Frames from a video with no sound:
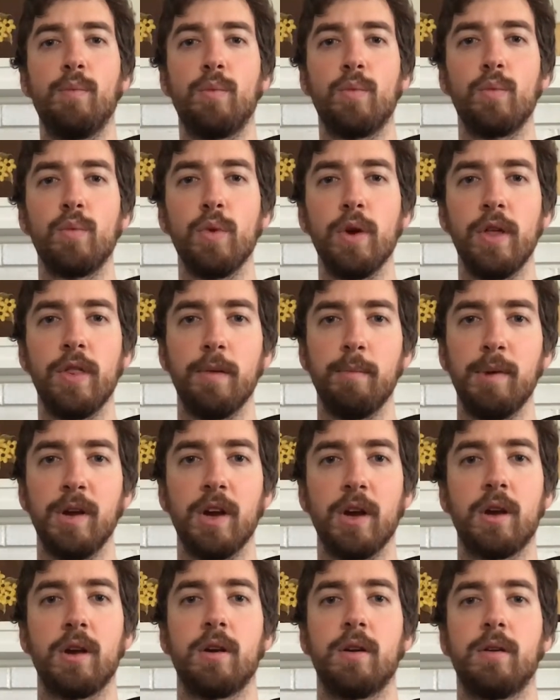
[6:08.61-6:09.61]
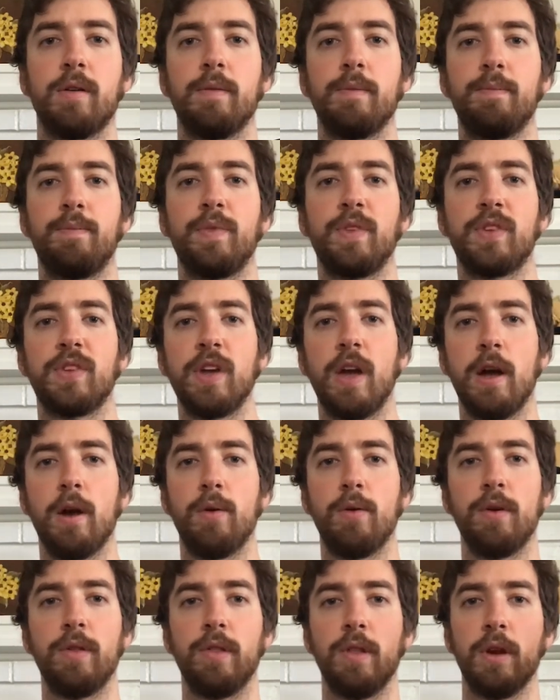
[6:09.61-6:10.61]
rhythmic
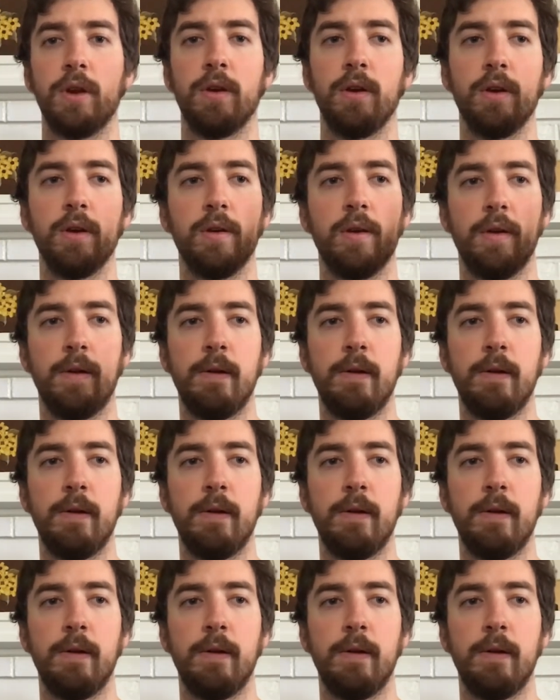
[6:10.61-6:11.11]
sound that a